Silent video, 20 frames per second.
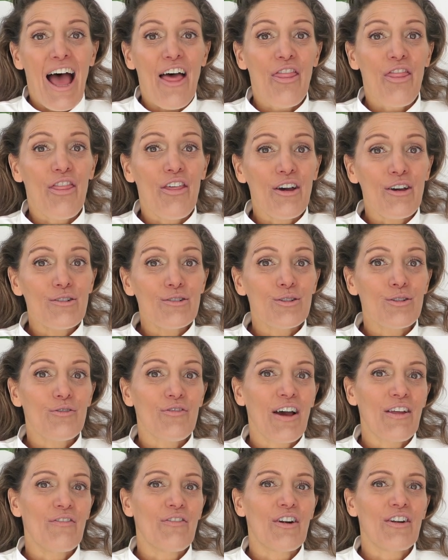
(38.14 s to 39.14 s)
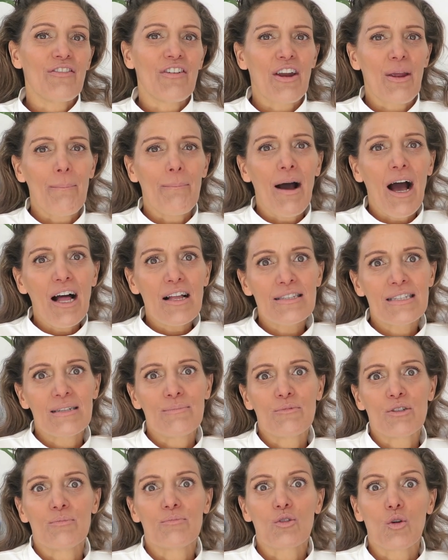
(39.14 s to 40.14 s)
and those who've had very, very mild
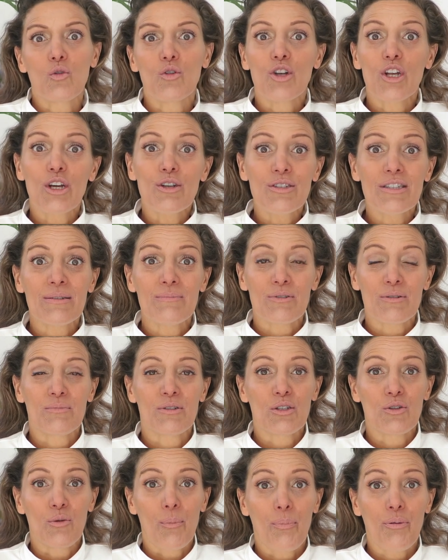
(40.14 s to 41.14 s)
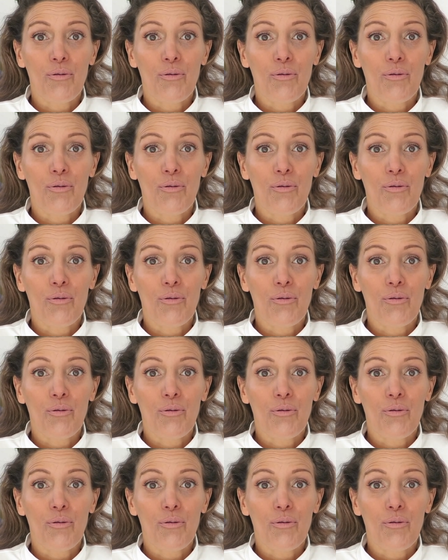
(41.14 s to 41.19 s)
symptoms or no symptoms at all